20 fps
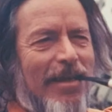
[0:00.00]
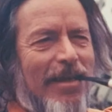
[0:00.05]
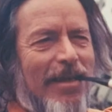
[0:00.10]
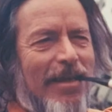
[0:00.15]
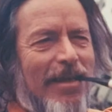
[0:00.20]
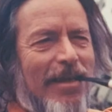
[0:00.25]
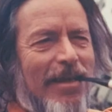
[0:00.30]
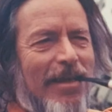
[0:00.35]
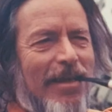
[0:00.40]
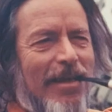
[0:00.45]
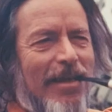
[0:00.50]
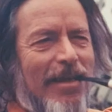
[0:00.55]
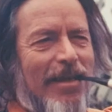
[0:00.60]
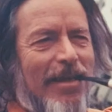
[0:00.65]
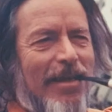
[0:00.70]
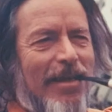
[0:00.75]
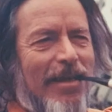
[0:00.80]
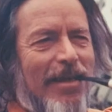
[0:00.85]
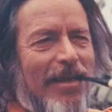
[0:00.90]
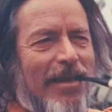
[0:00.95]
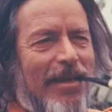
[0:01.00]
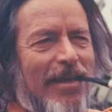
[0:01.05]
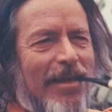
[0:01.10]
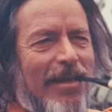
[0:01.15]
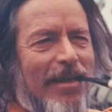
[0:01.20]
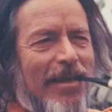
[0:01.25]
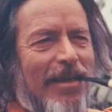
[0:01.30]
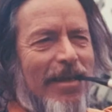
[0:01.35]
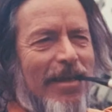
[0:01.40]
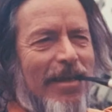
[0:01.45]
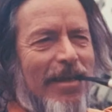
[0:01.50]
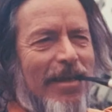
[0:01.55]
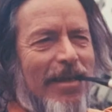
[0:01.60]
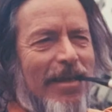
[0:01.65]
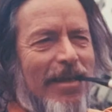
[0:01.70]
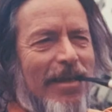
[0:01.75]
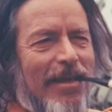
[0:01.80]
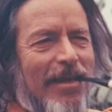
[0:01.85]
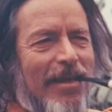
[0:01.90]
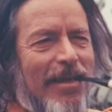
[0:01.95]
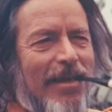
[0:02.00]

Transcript: (silence)